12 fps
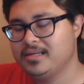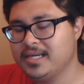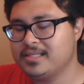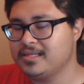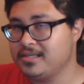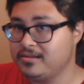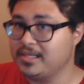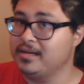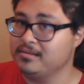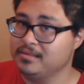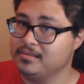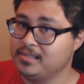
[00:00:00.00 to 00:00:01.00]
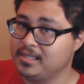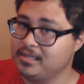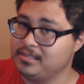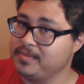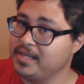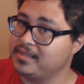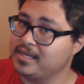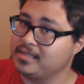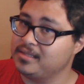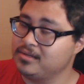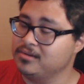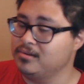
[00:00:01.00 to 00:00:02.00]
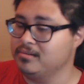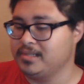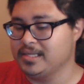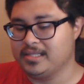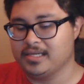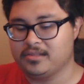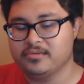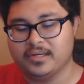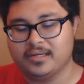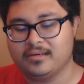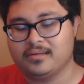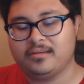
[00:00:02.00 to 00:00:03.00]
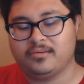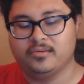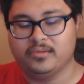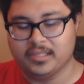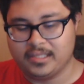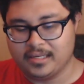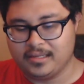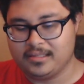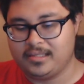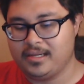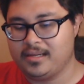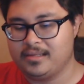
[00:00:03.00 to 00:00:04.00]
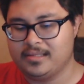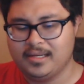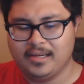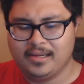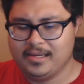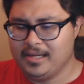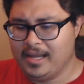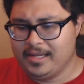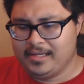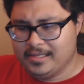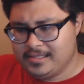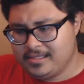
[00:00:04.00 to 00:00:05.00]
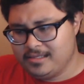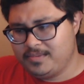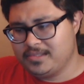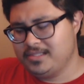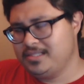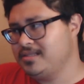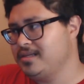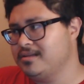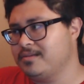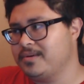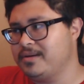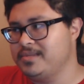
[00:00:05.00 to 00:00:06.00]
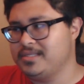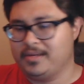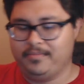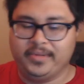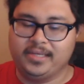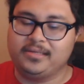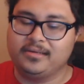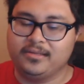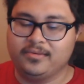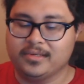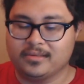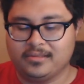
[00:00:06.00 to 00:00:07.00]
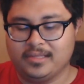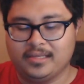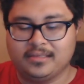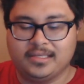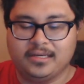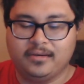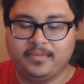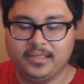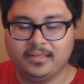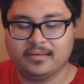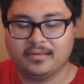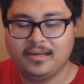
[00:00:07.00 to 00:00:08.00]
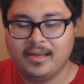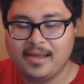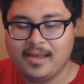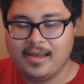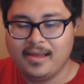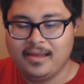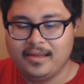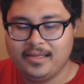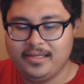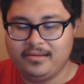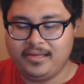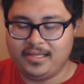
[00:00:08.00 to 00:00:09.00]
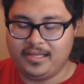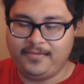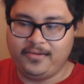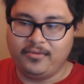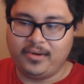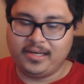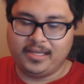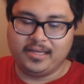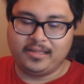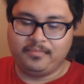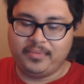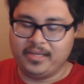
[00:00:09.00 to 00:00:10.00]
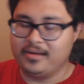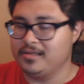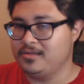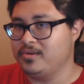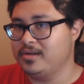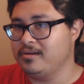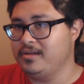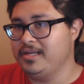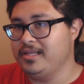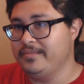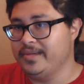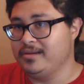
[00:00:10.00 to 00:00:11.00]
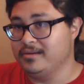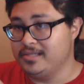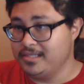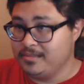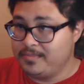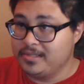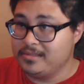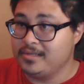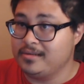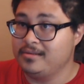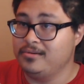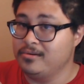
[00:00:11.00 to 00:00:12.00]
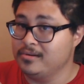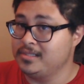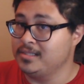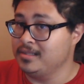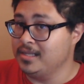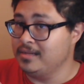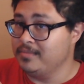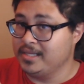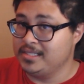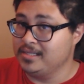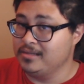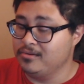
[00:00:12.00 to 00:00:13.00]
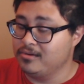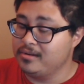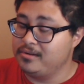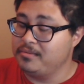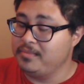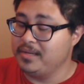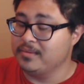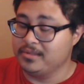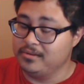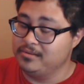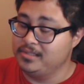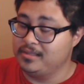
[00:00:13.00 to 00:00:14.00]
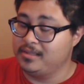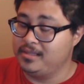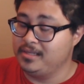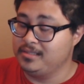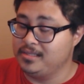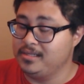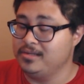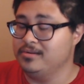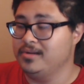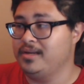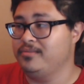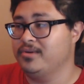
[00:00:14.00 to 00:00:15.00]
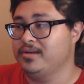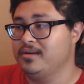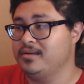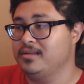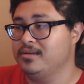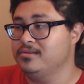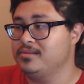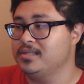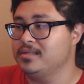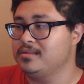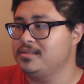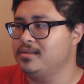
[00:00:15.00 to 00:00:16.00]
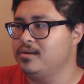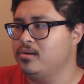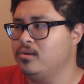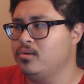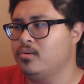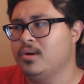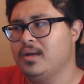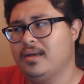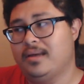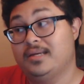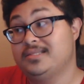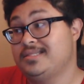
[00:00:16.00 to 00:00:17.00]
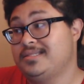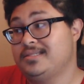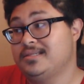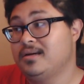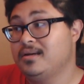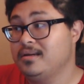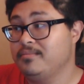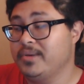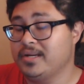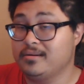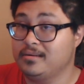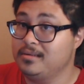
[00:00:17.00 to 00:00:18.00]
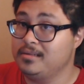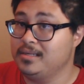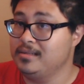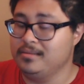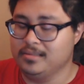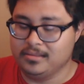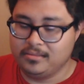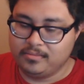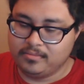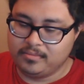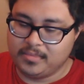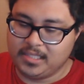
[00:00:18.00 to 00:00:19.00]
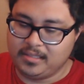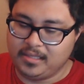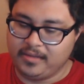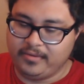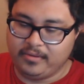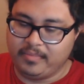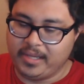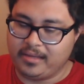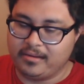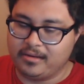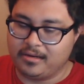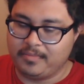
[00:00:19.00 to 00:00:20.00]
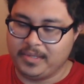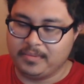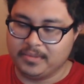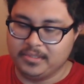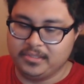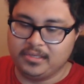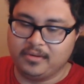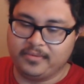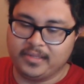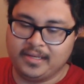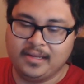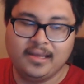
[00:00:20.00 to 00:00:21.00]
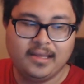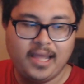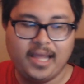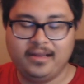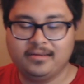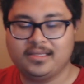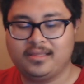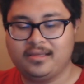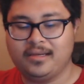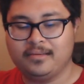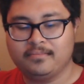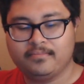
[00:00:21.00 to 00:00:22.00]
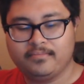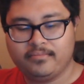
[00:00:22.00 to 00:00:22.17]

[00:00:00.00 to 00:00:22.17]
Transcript: Get to 2,000. Let's make that the goal. Get that through art, through good content. I guess good. The other problem is I bitch on Twitter, so that doesn't help either. If you want to get big on Twitter, you need to be a good shit poster or a celeb. That's it. Or a good memer. Those are the things to do, and we're none of those things. So, better art? I don't know. If you make good art, people do show up for that. And here's the thing